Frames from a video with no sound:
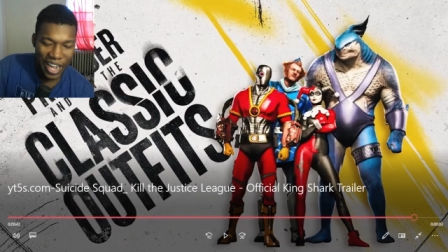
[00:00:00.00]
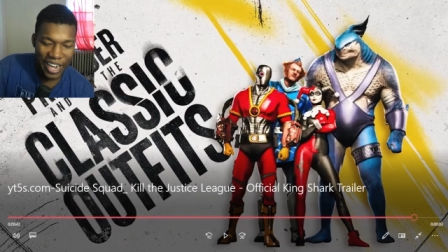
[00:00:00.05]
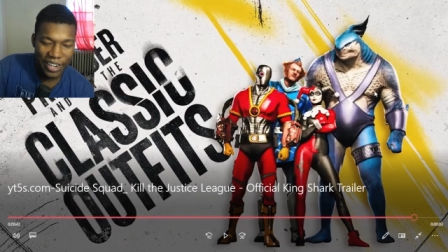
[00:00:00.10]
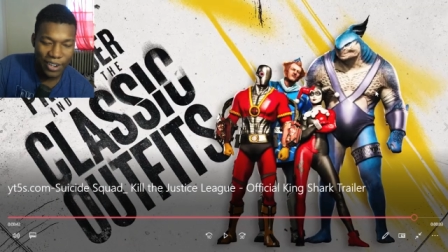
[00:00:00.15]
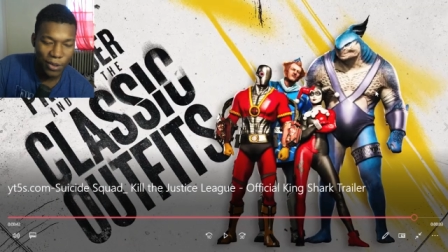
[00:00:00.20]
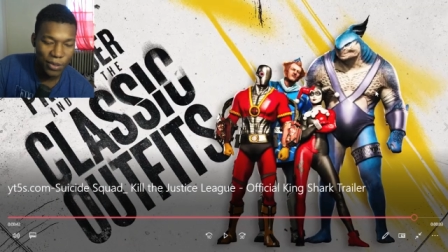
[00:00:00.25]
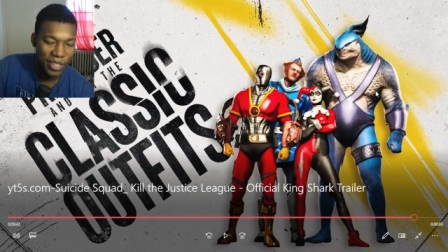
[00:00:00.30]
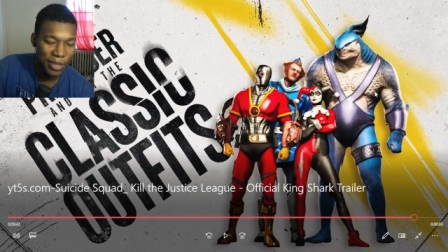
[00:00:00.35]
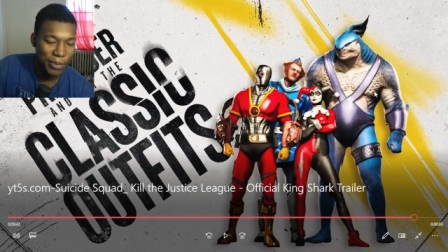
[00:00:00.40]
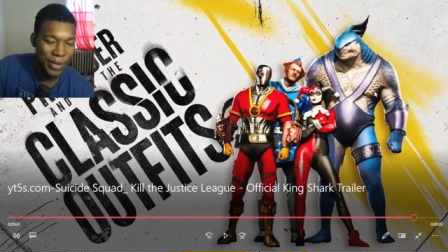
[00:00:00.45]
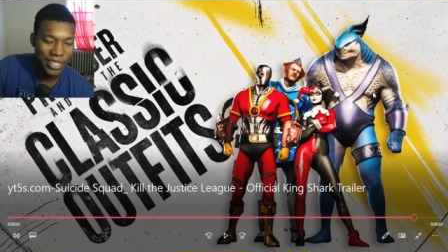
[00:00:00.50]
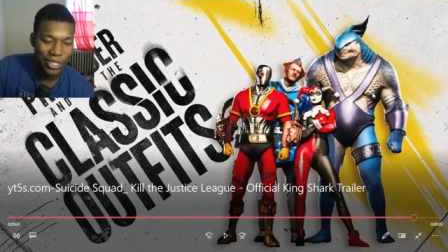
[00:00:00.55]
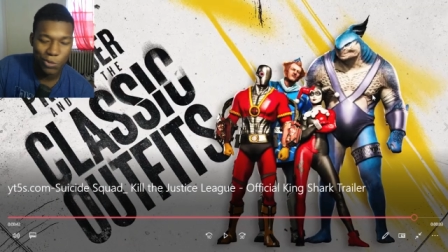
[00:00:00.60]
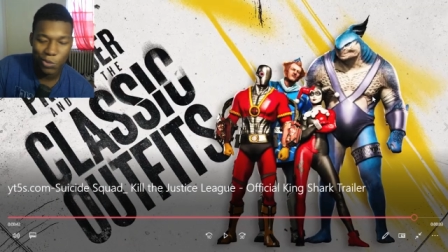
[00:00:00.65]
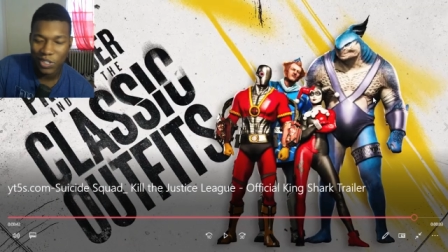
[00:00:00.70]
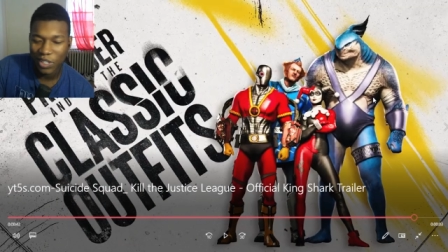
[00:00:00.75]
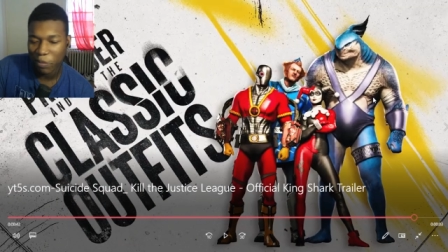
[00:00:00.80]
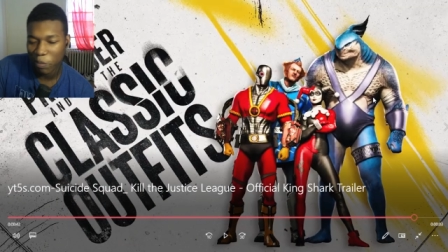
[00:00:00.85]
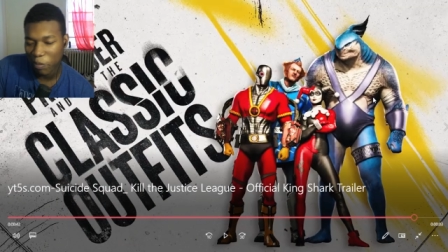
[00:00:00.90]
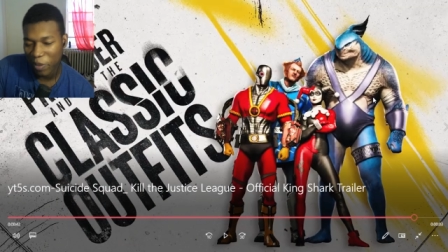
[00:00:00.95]
I can only
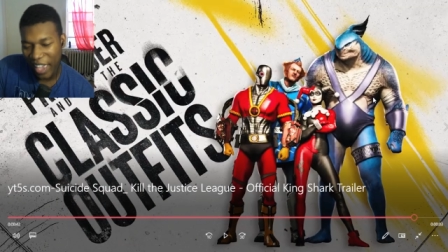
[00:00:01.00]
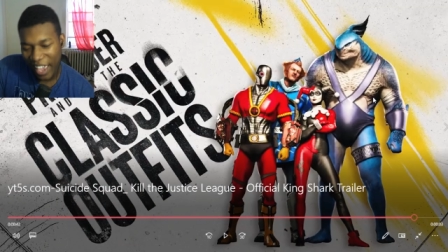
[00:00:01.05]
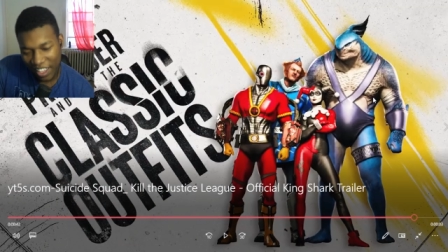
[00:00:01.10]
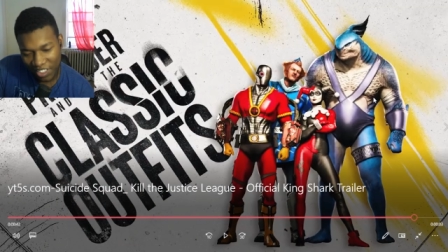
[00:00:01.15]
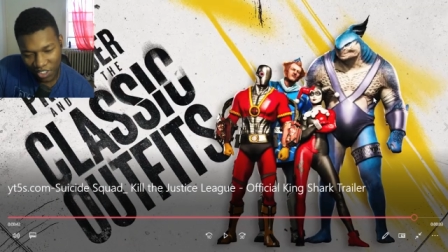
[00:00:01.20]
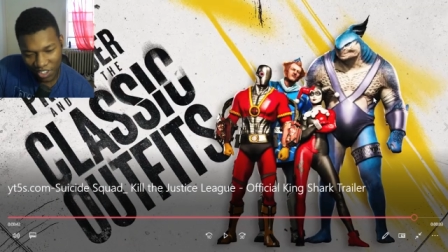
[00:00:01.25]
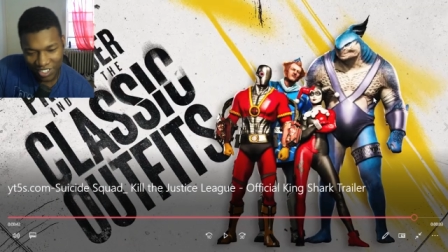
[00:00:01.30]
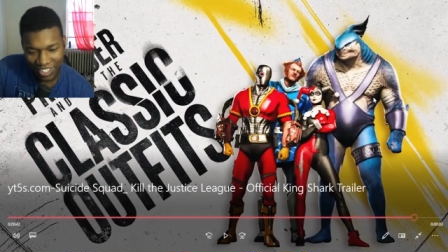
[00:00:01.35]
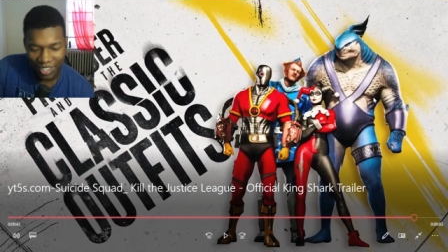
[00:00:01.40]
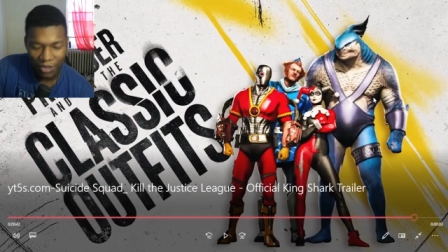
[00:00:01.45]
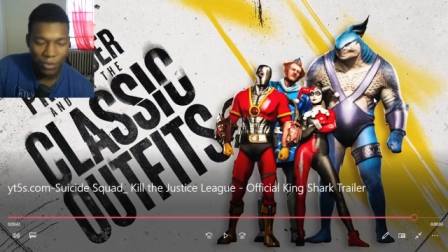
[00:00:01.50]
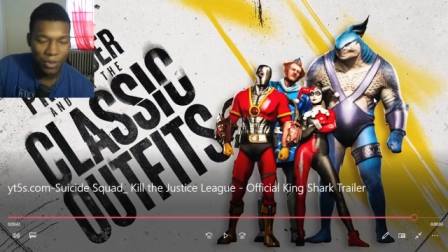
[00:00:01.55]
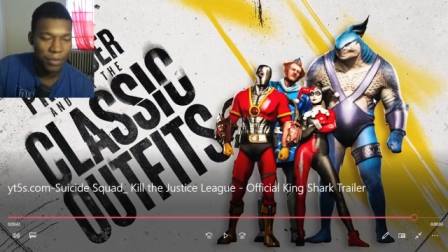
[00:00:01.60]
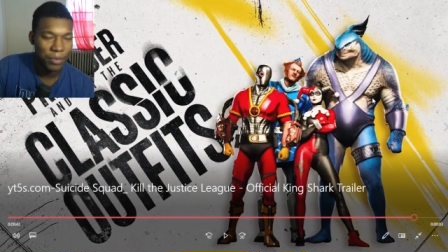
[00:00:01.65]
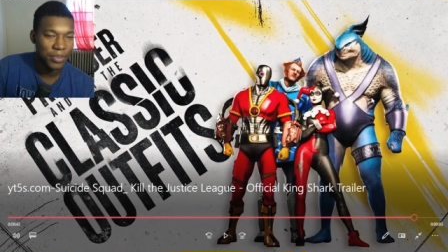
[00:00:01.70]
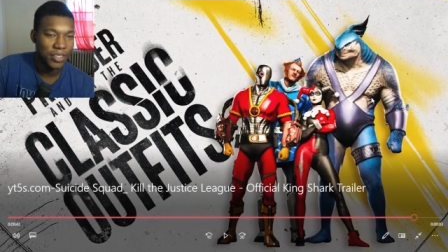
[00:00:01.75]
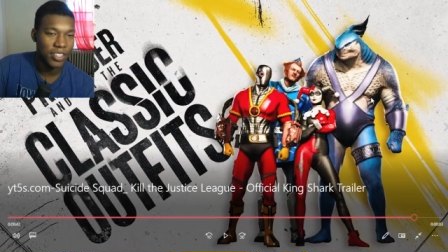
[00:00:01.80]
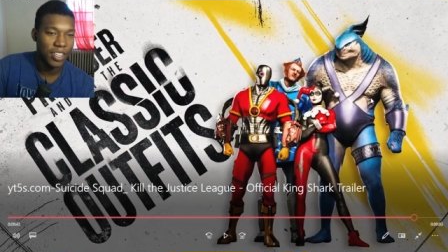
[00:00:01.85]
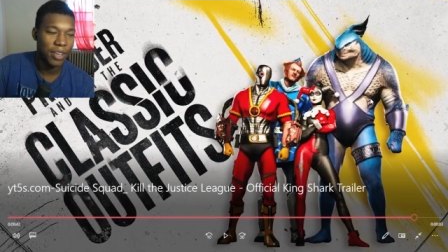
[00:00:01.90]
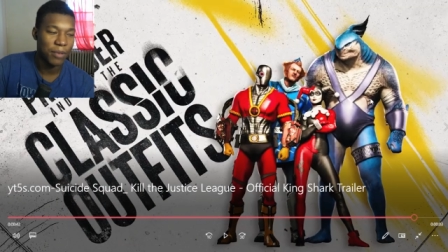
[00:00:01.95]
imagine what the back looks like.
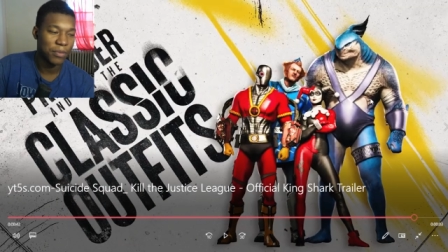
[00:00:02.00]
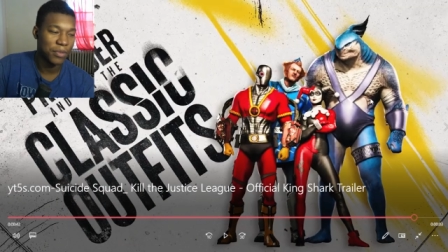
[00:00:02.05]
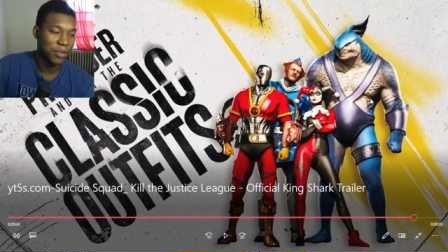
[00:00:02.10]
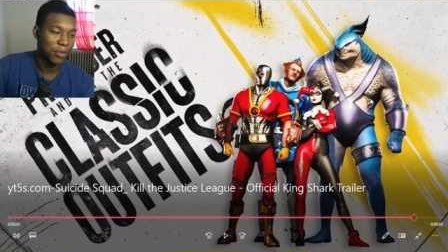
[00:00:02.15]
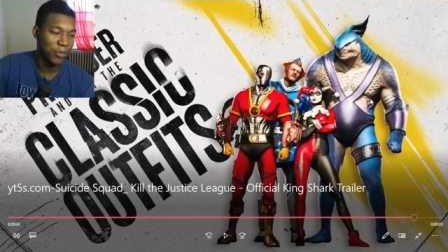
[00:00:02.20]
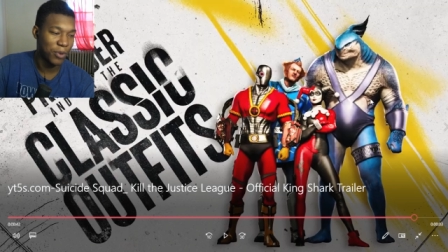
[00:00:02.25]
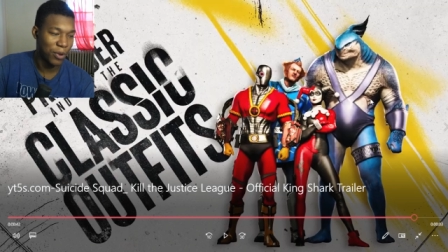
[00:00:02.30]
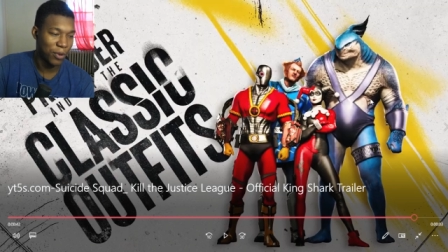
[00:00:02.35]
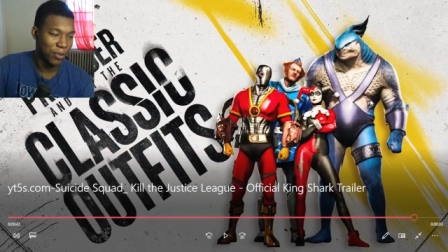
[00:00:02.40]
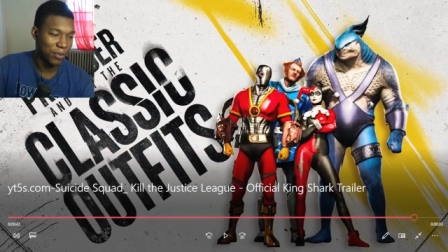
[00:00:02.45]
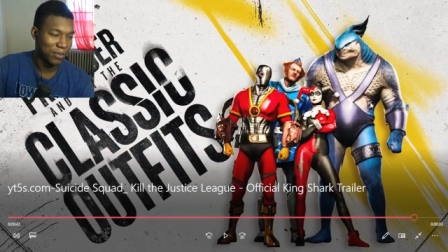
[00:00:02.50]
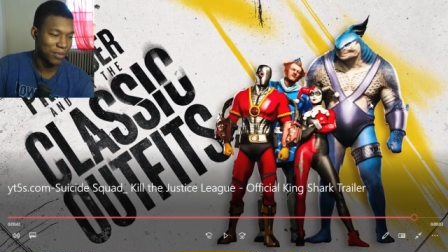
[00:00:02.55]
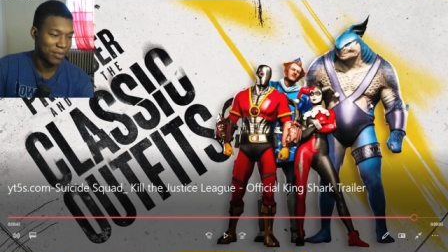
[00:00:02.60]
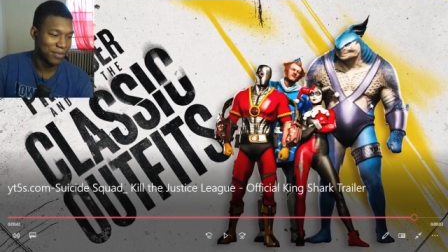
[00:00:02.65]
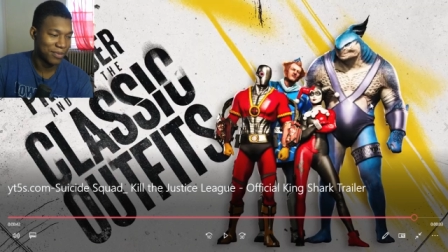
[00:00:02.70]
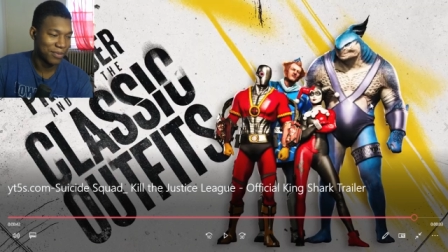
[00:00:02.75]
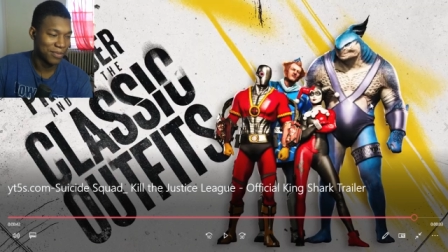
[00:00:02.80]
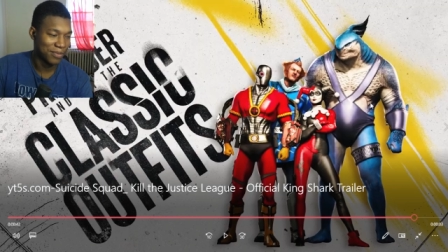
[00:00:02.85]
Let me stop. Whoa,